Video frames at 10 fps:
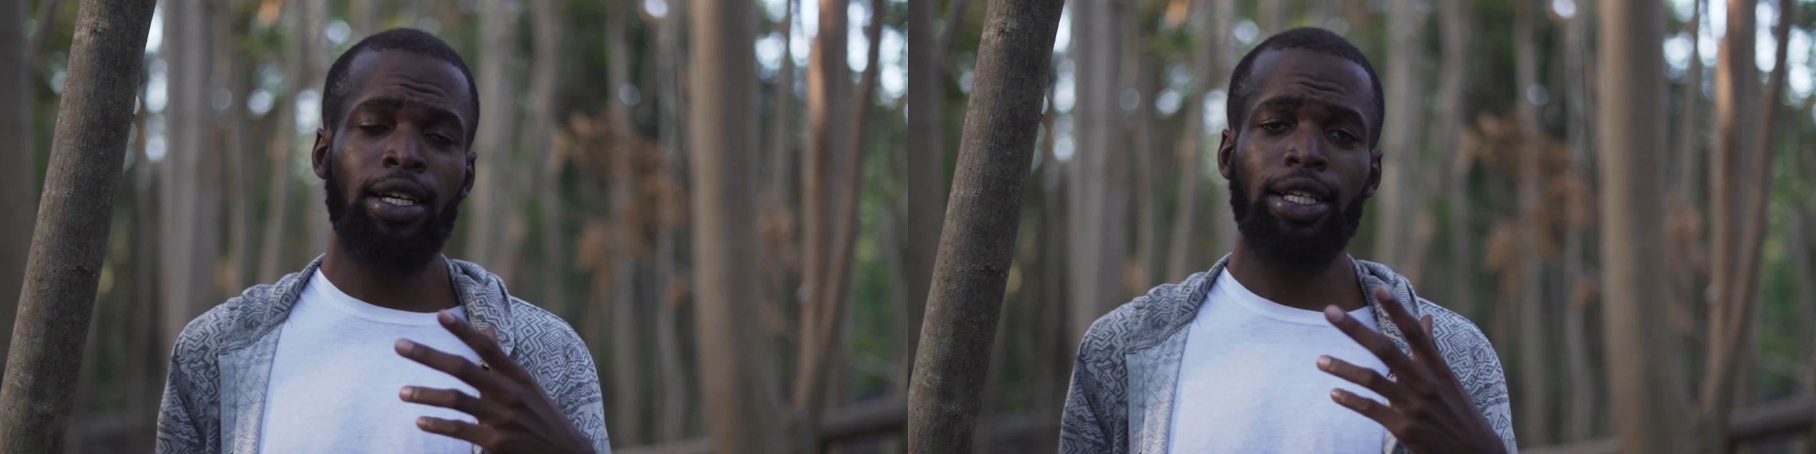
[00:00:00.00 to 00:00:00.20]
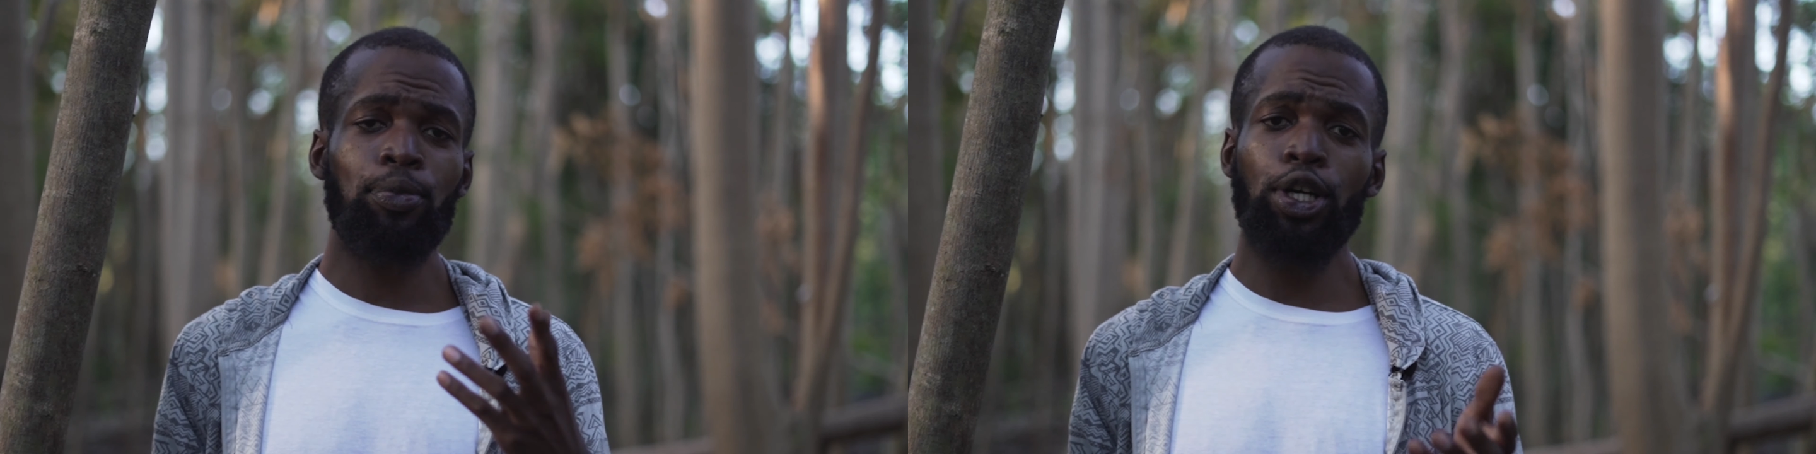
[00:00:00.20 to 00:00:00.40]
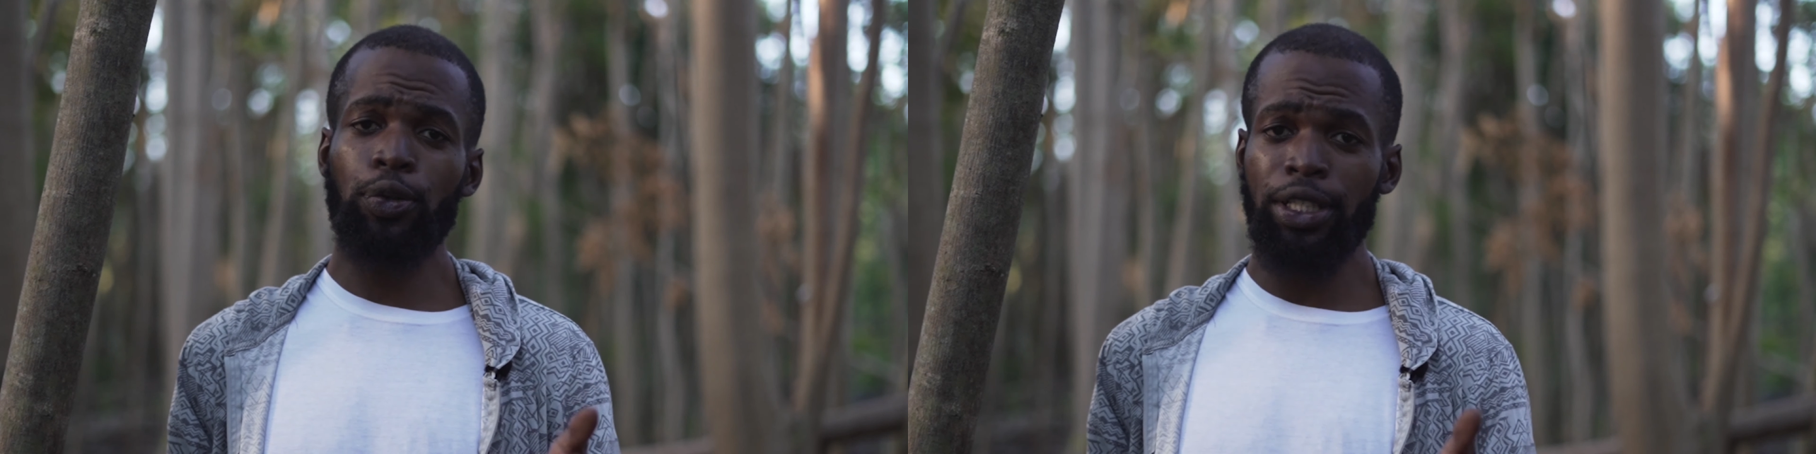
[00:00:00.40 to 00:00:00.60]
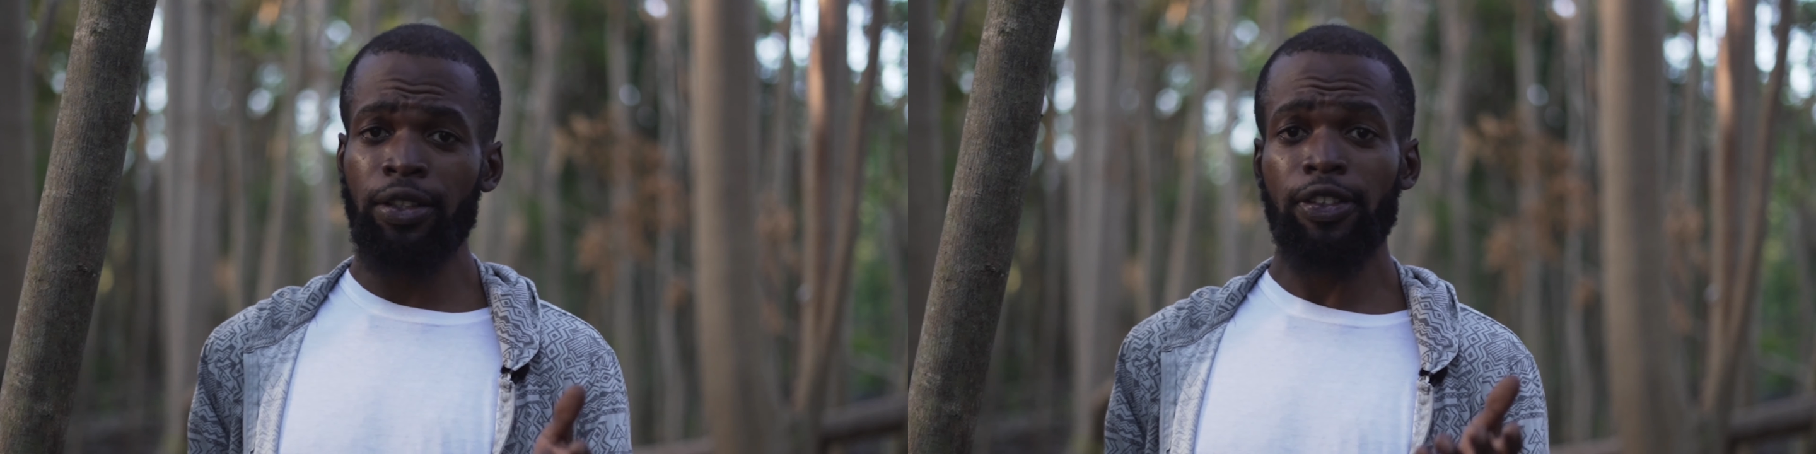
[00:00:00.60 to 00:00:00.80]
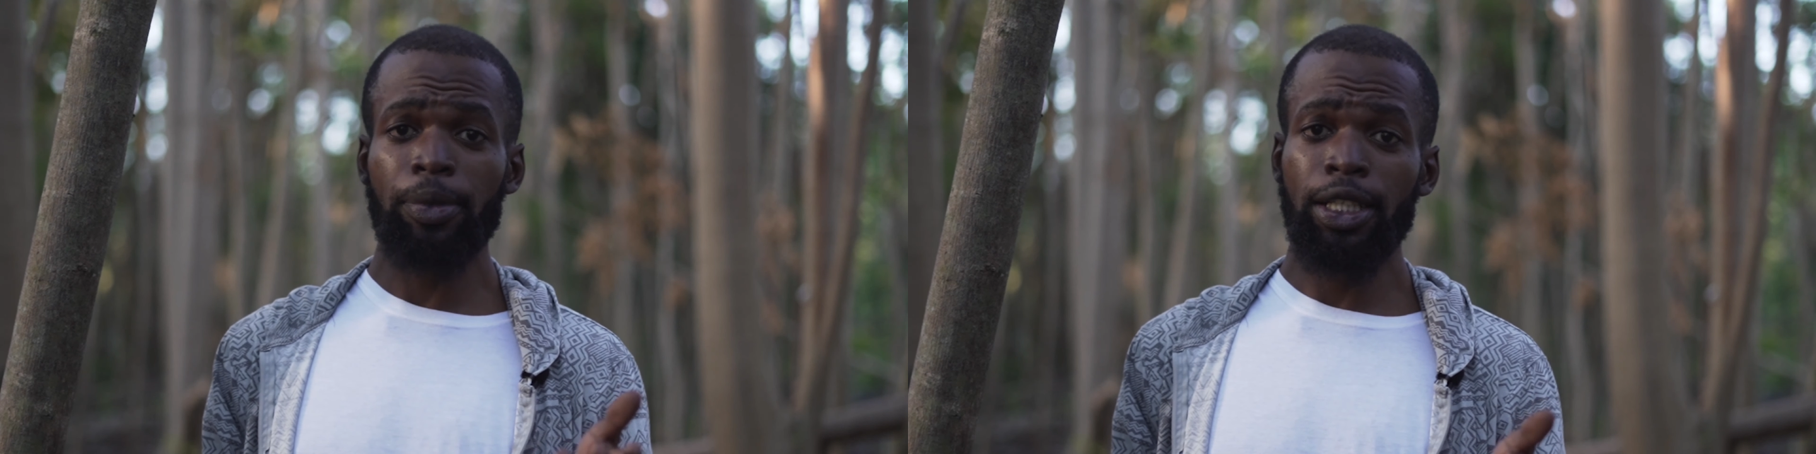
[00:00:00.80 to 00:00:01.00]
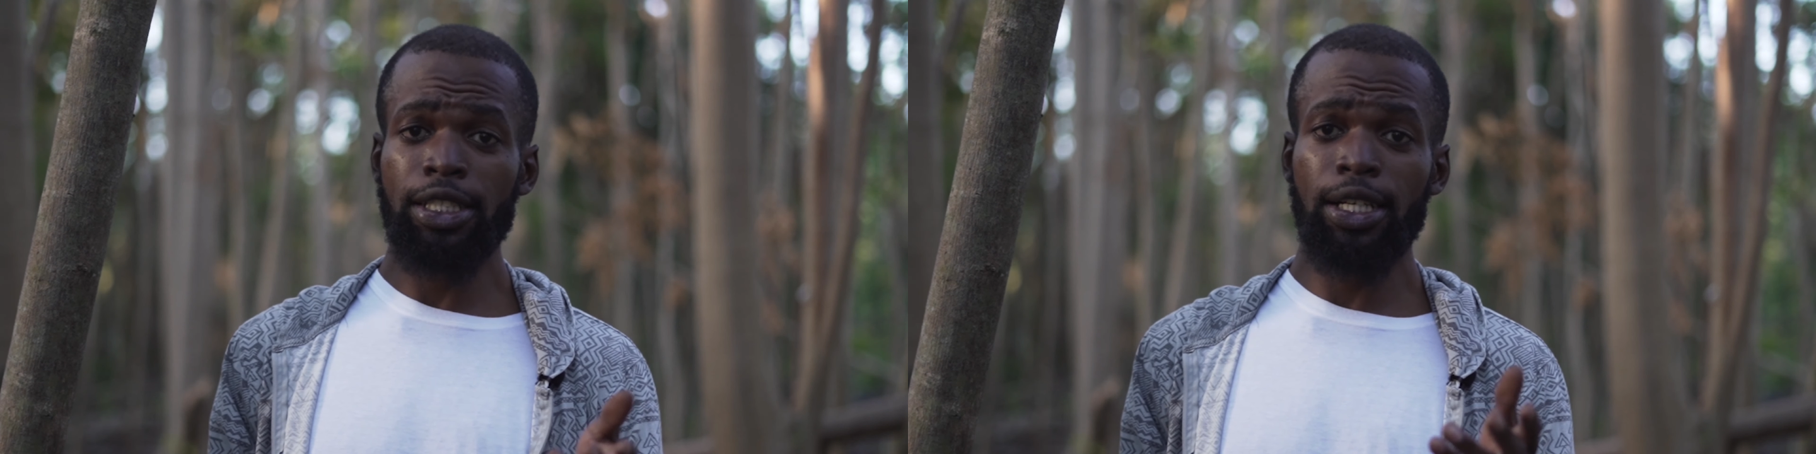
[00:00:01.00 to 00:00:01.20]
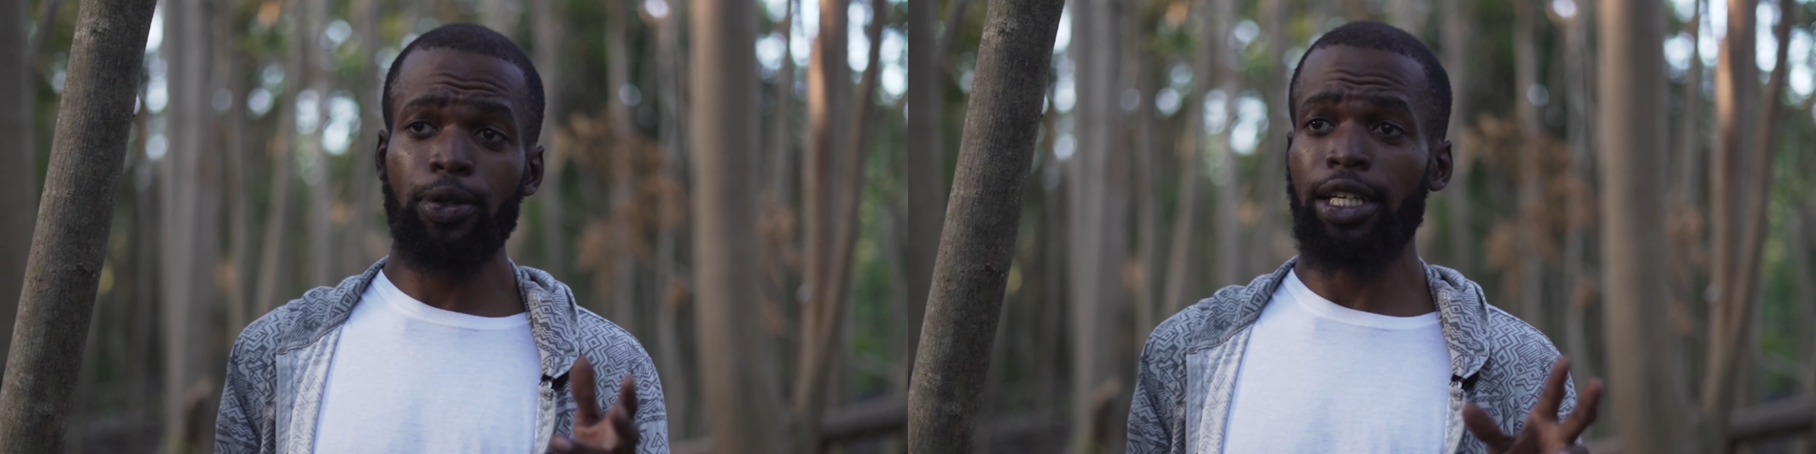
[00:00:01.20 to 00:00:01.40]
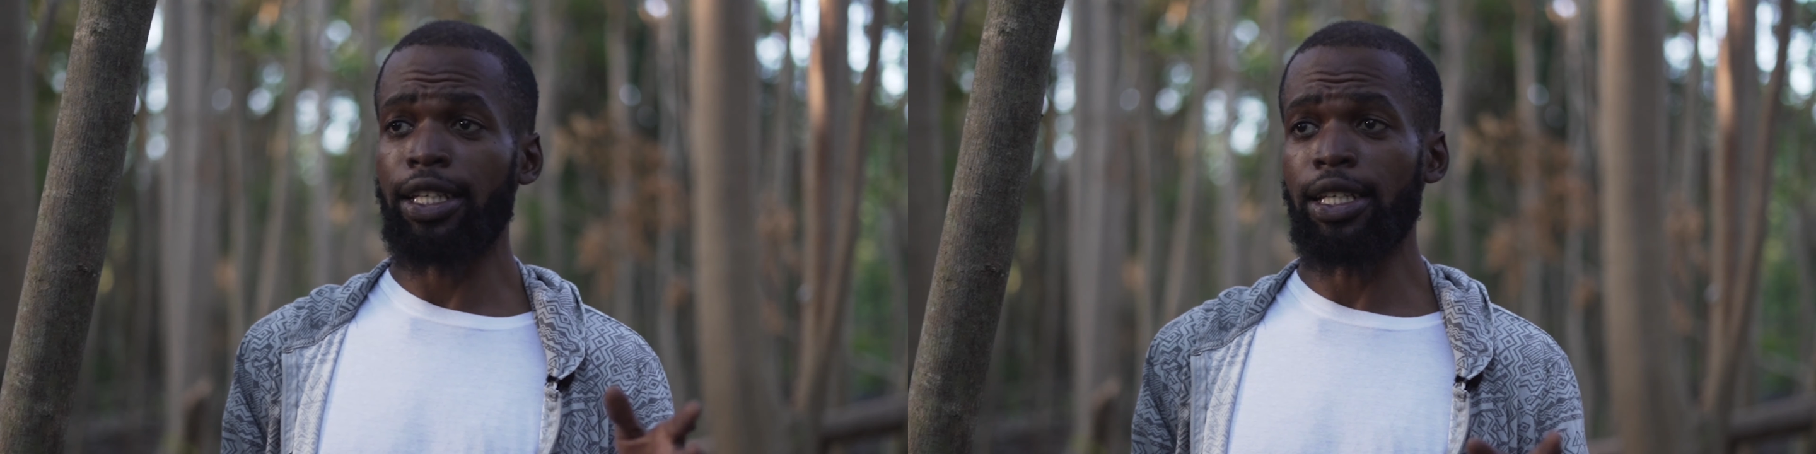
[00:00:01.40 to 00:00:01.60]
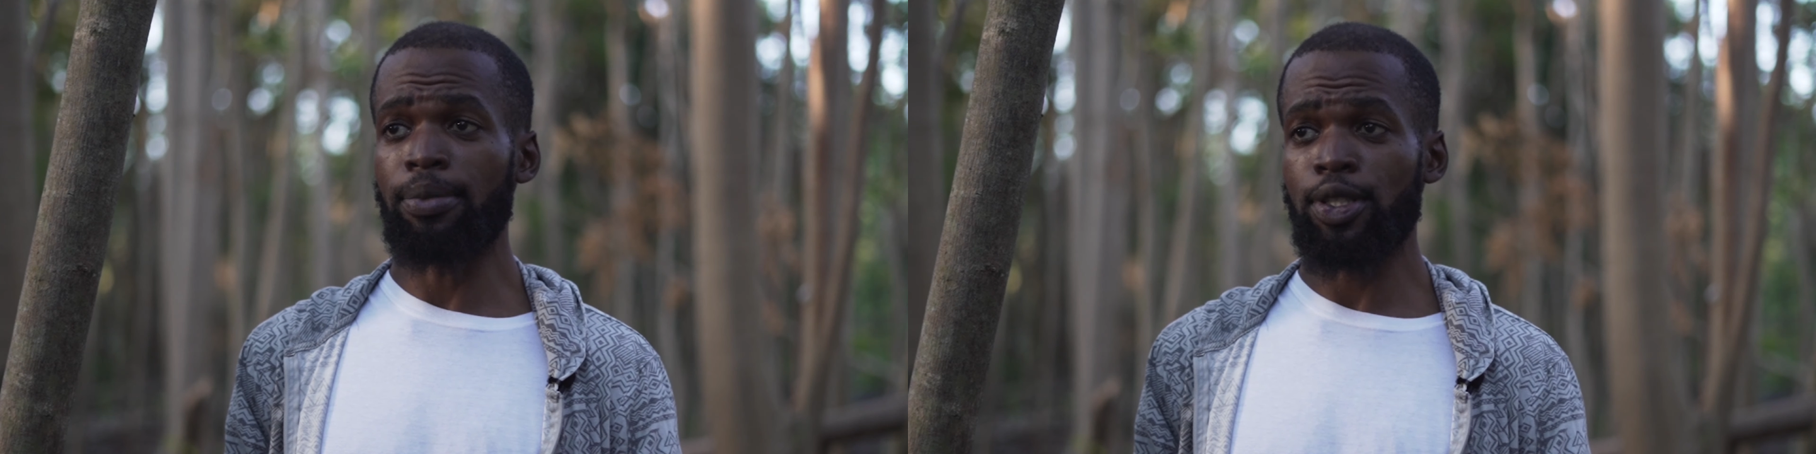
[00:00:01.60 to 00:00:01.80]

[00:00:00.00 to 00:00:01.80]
Them work with the information where you give them.